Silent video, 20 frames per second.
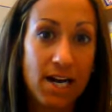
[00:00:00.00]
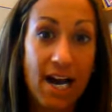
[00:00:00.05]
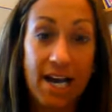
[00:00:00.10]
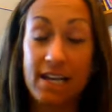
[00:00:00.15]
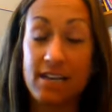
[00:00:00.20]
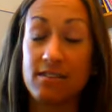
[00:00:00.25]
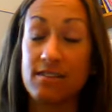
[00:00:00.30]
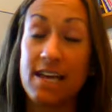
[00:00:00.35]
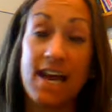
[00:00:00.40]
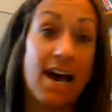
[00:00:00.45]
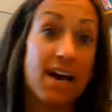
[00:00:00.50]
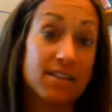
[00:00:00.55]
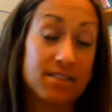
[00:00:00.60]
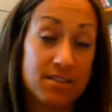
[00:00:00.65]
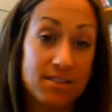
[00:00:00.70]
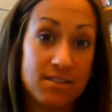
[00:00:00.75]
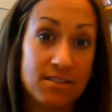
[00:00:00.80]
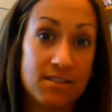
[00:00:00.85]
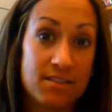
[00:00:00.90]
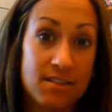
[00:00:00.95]
I could
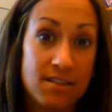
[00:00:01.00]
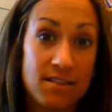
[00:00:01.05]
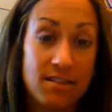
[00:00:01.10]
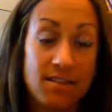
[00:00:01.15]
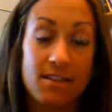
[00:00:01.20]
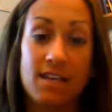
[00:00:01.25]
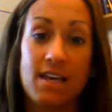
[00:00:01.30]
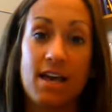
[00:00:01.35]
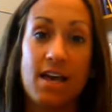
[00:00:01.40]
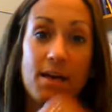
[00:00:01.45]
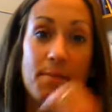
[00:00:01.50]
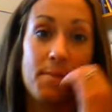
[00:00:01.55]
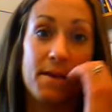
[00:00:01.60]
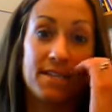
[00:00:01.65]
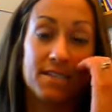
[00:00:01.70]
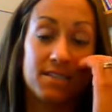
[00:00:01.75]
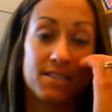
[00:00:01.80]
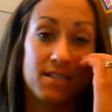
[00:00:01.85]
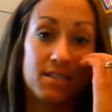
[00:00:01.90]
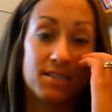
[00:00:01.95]
guess, okay,
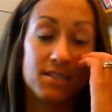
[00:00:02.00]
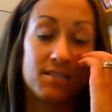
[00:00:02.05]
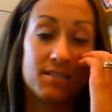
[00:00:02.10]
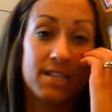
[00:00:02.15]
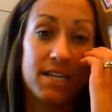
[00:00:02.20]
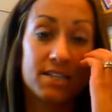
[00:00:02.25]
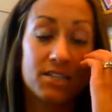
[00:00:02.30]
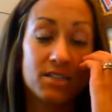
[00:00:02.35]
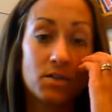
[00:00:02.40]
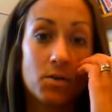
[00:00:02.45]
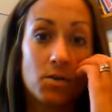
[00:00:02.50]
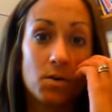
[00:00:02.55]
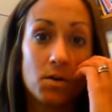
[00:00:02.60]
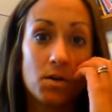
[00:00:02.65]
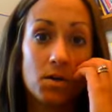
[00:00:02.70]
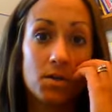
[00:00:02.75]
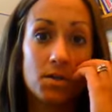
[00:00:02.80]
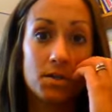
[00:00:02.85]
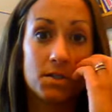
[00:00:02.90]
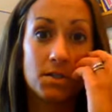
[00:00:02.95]
based on test
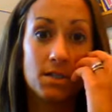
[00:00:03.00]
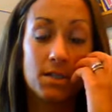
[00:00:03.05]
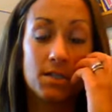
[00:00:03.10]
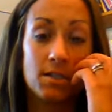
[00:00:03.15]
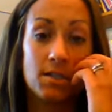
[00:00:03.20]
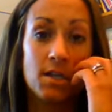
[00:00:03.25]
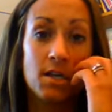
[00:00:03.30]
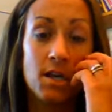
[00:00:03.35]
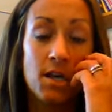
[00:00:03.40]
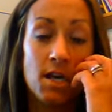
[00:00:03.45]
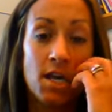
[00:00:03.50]
scores and